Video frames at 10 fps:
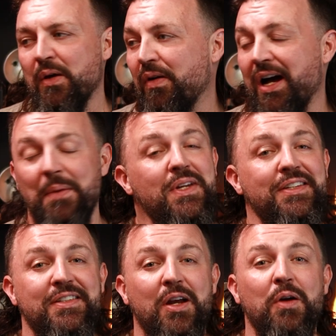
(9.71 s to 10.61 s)
I'm
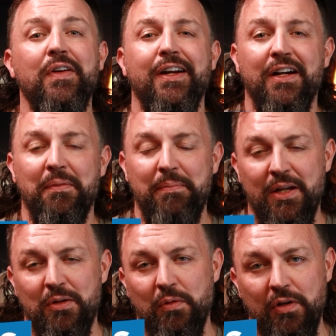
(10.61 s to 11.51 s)
Dustin over here at
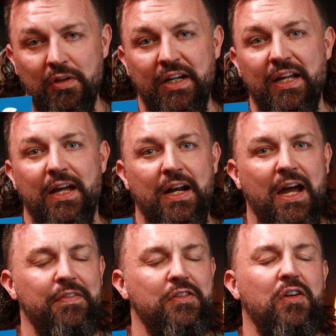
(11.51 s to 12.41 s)
Mantle Realty, and
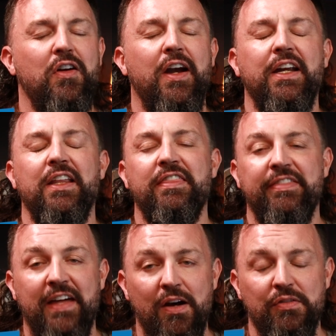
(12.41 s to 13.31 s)
I've created
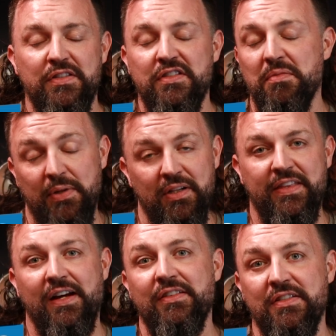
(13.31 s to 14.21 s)
thousands upon
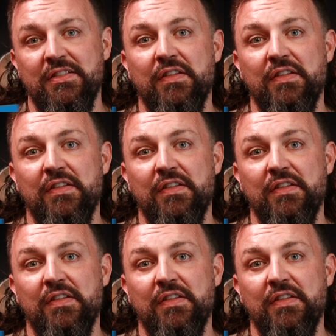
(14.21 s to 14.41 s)
thousands of